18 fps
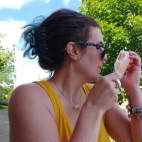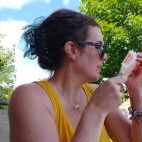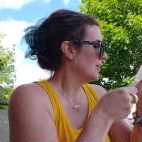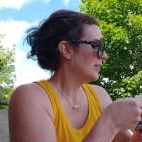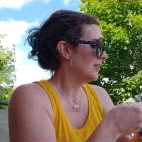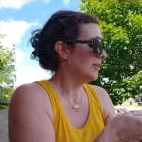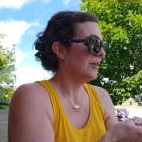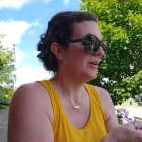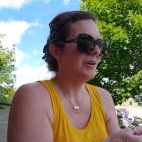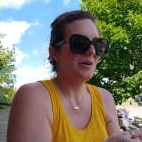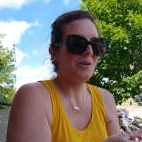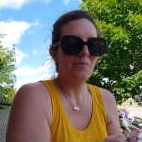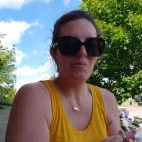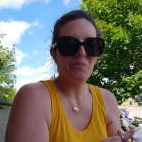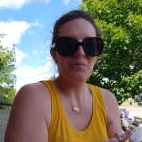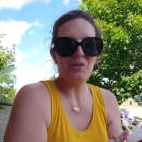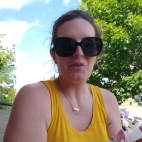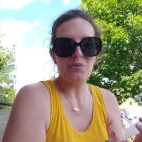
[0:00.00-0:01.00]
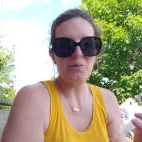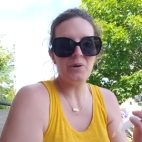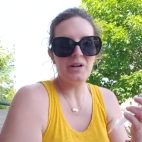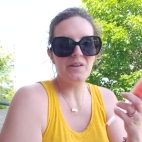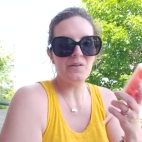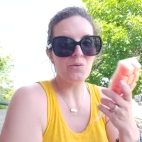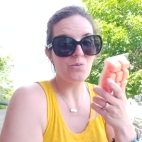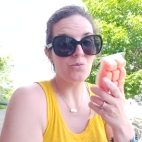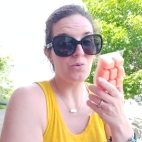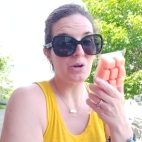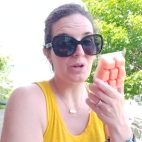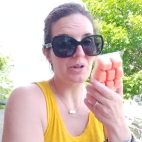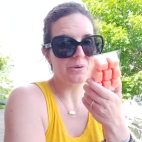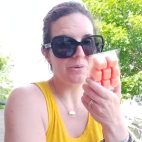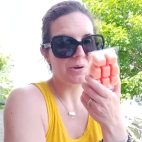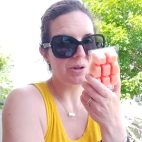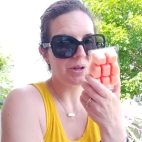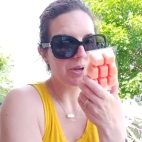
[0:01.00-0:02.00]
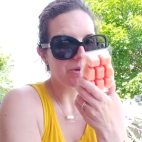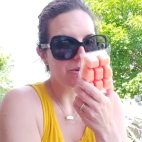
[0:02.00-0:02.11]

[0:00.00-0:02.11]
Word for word: Uh, this one is really, really